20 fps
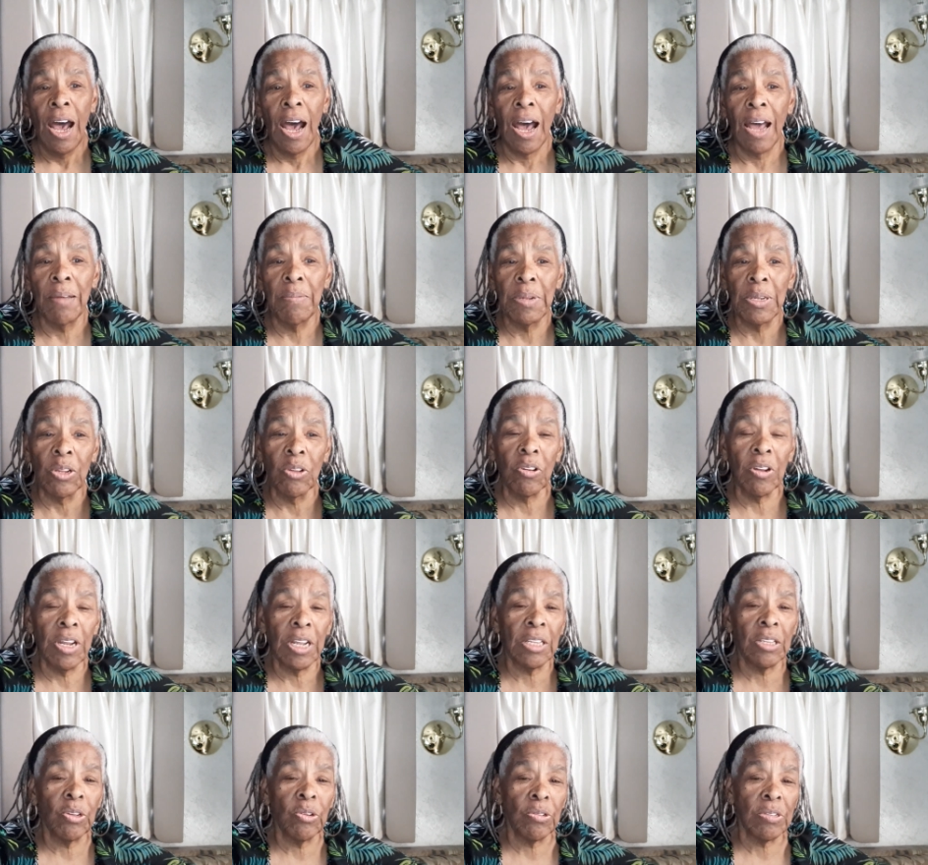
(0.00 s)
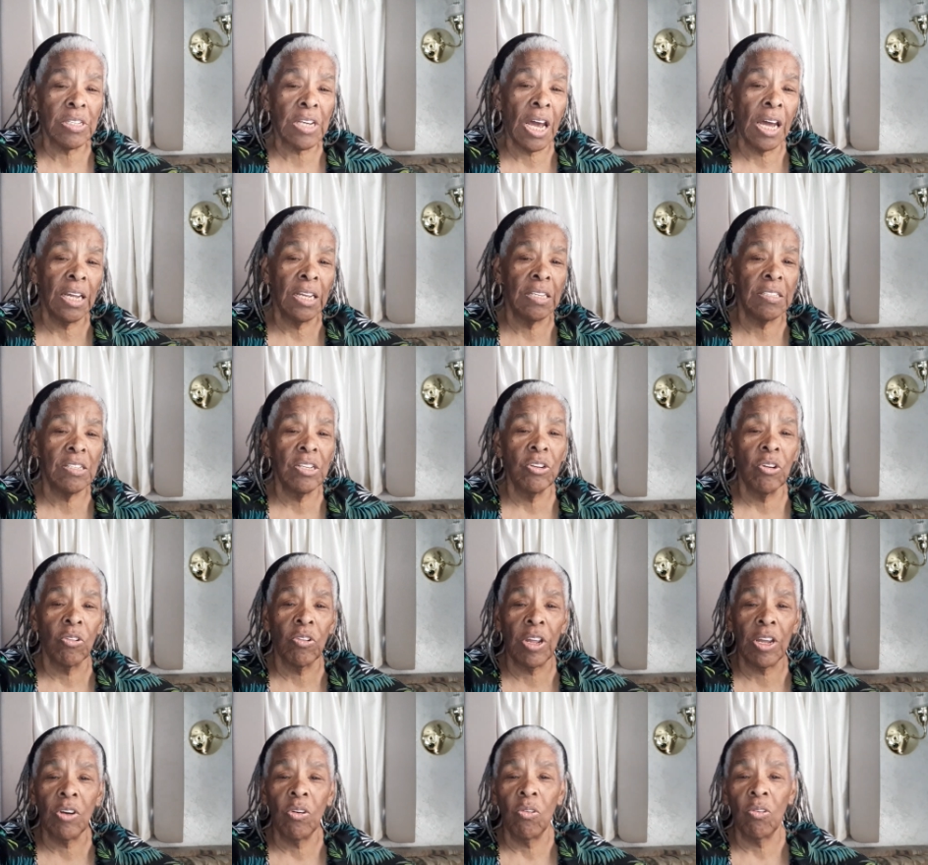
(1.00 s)
I've been looking at those kinds, you know,
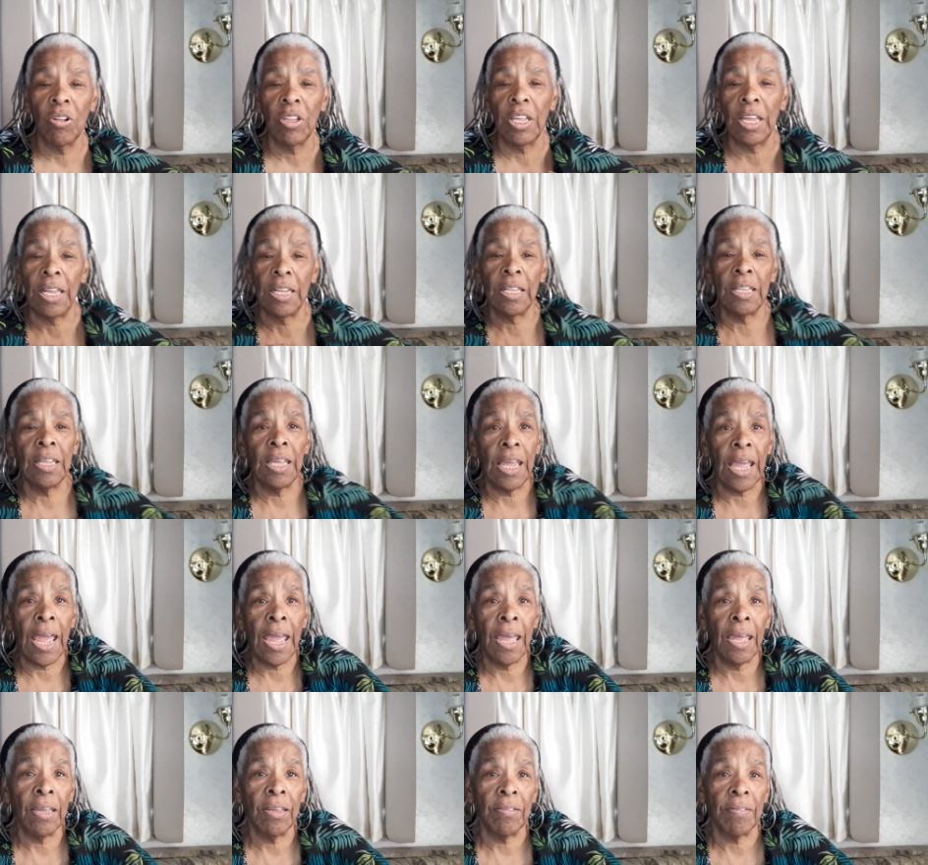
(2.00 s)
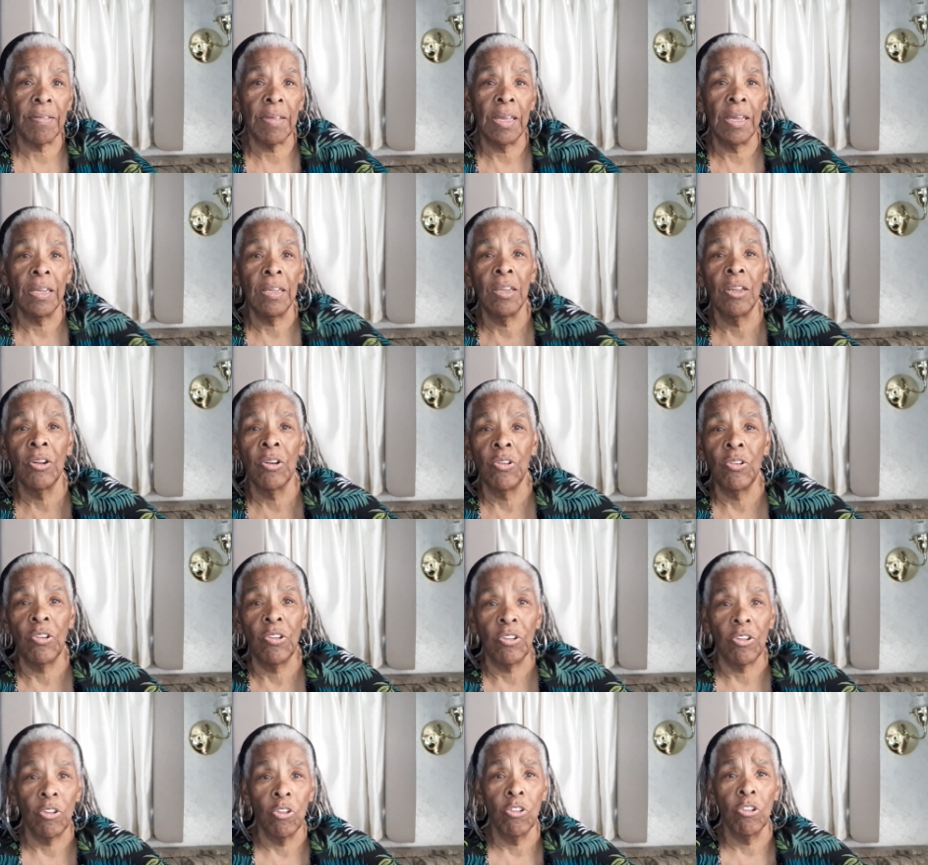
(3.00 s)
they call the egg thing. You know,
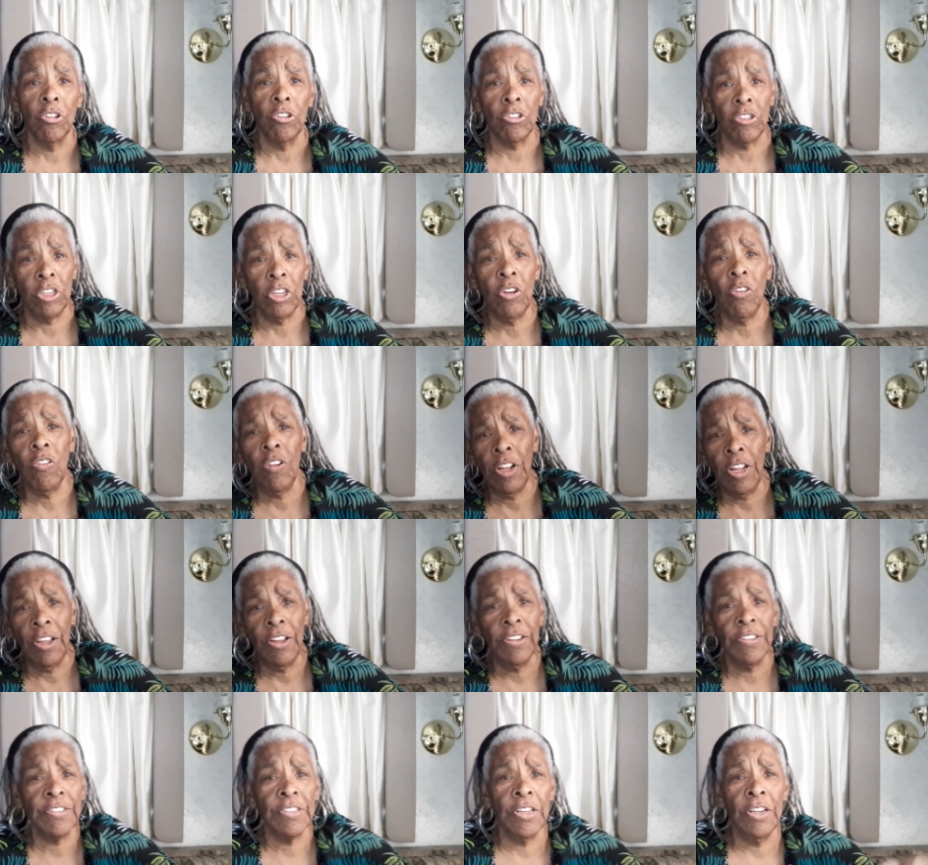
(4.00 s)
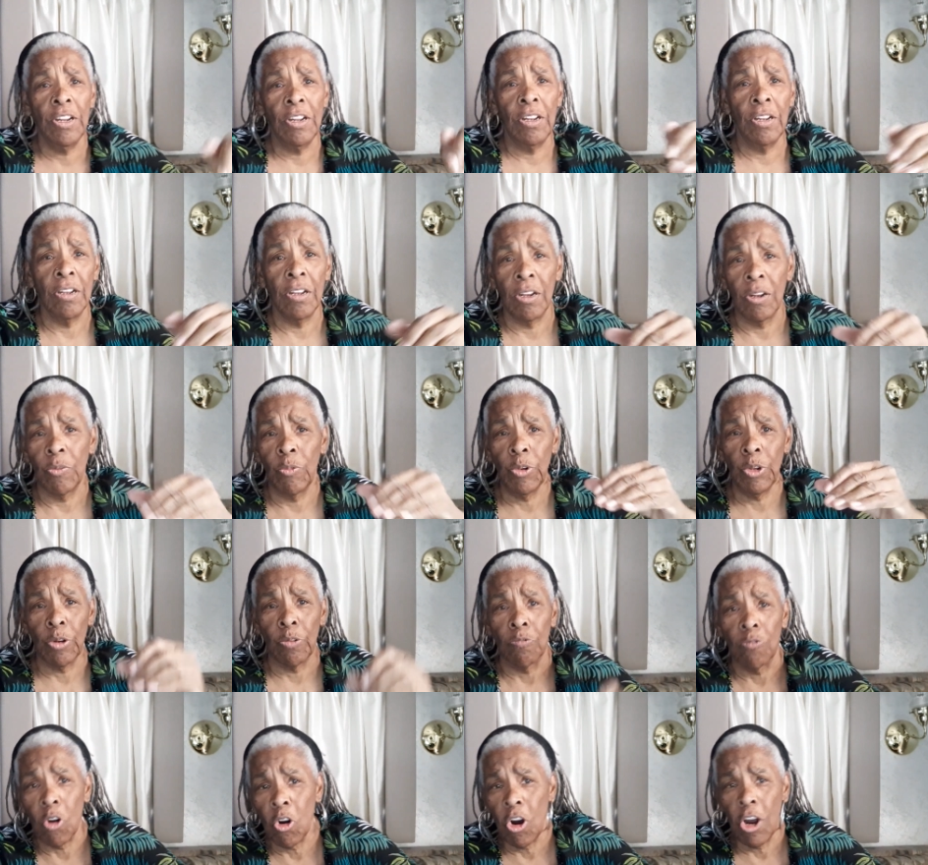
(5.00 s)
you could sit on this and with a
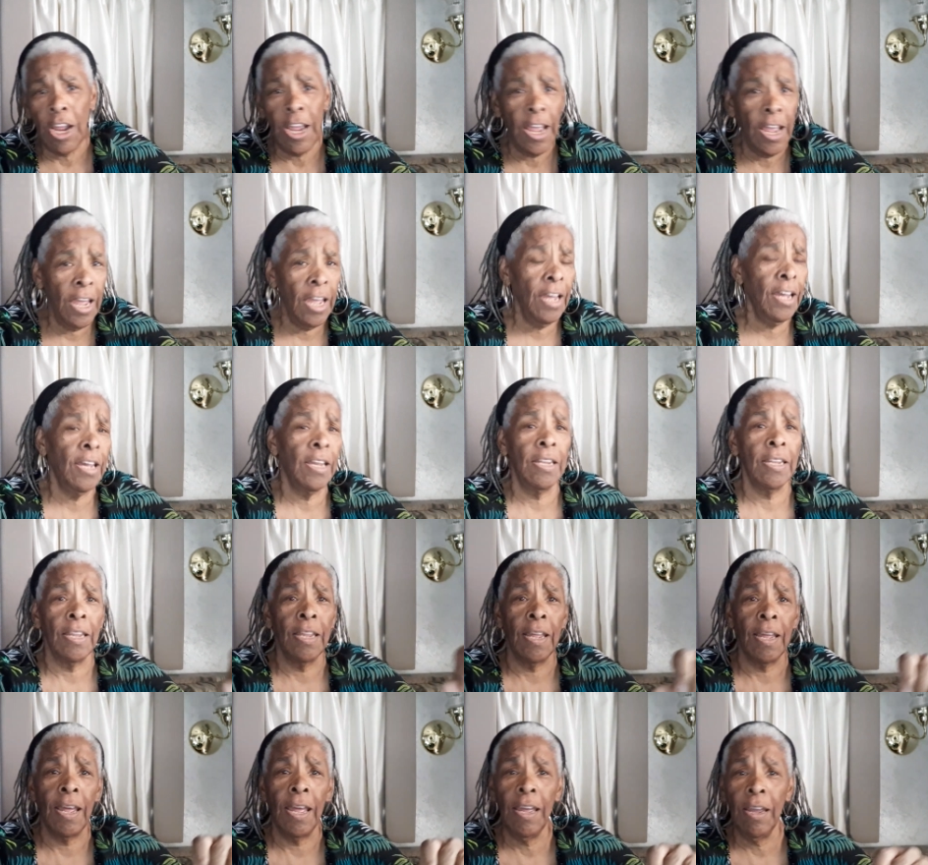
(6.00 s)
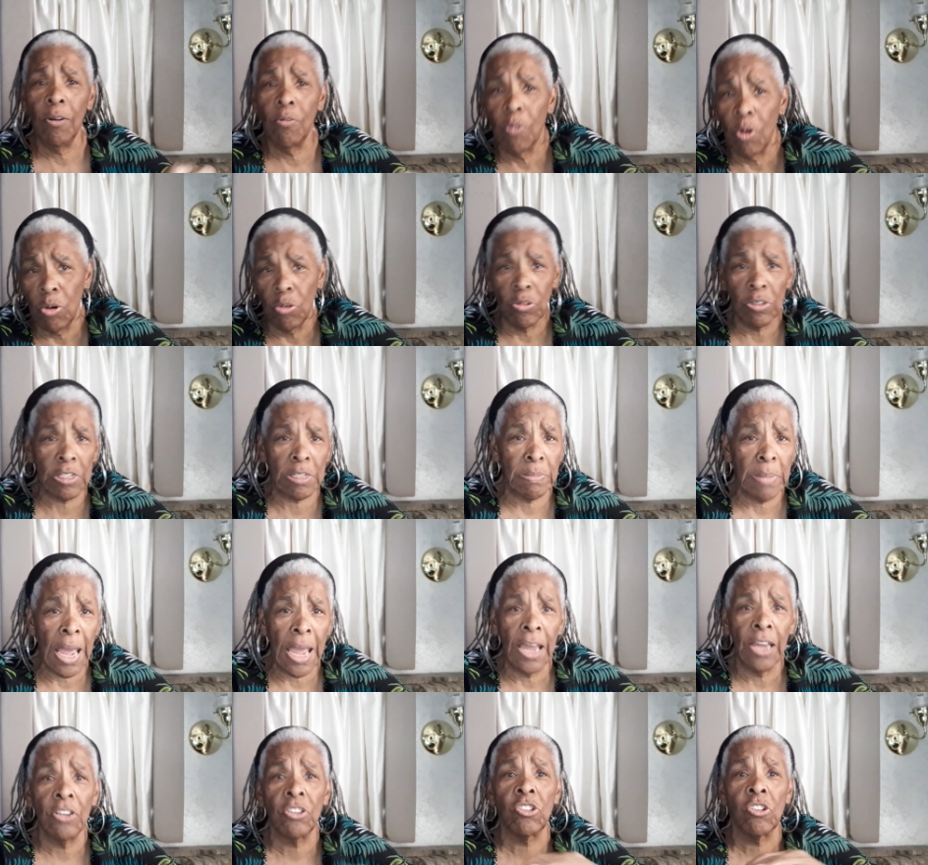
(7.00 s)
raw egg and the egg won't
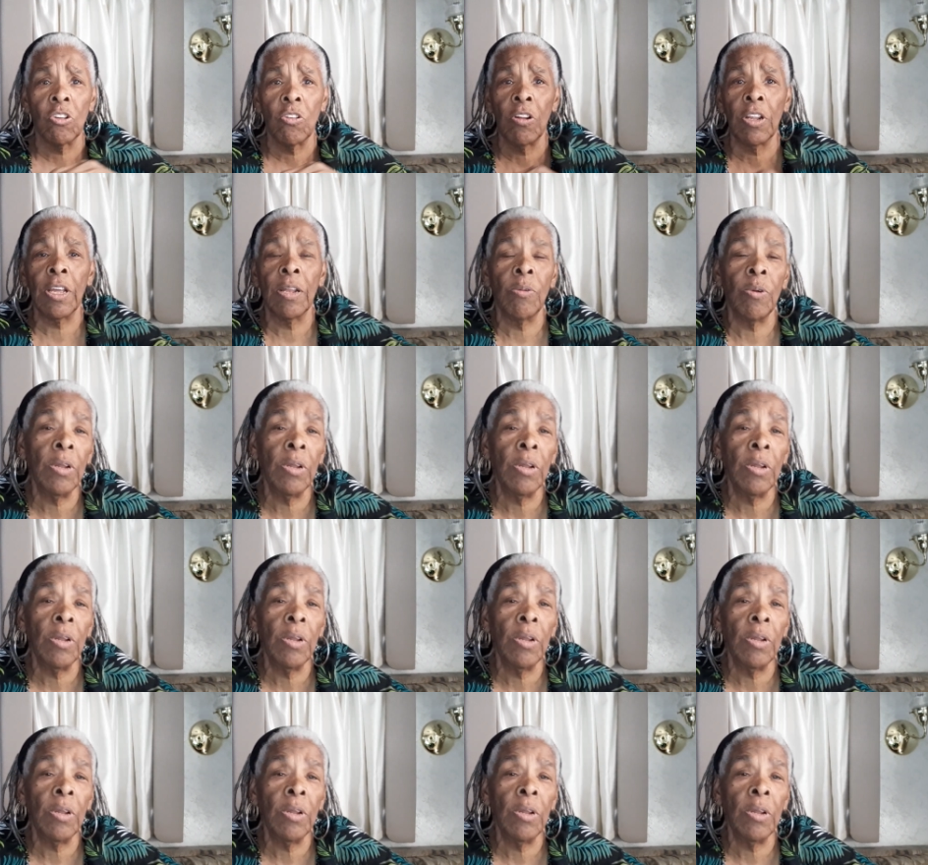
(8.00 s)
smash and all that.